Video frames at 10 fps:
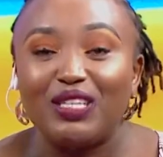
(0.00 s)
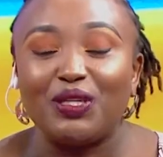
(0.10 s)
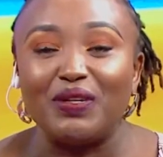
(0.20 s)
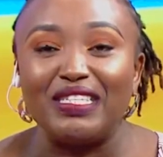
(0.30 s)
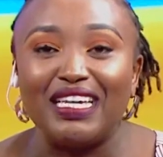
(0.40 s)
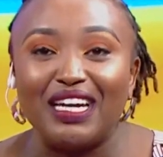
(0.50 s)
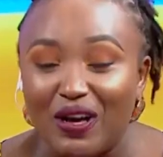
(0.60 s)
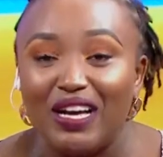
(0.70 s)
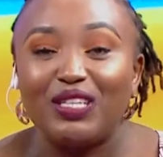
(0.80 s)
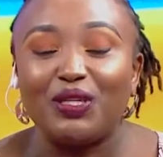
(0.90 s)
She was here.
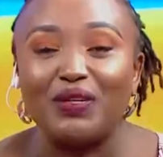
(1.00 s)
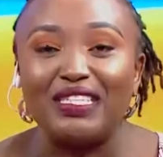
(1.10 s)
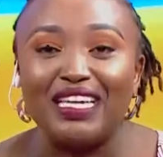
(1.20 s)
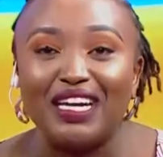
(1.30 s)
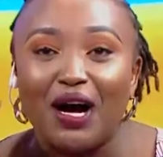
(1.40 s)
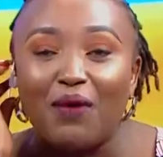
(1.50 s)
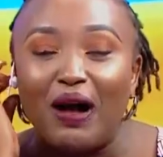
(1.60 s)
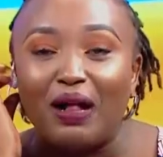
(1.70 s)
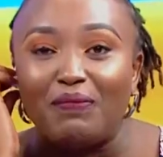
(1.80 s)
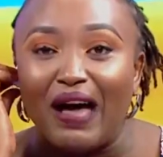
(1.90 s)
She was here a
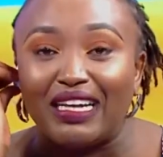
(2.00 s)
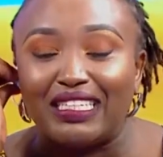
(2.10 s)
while back.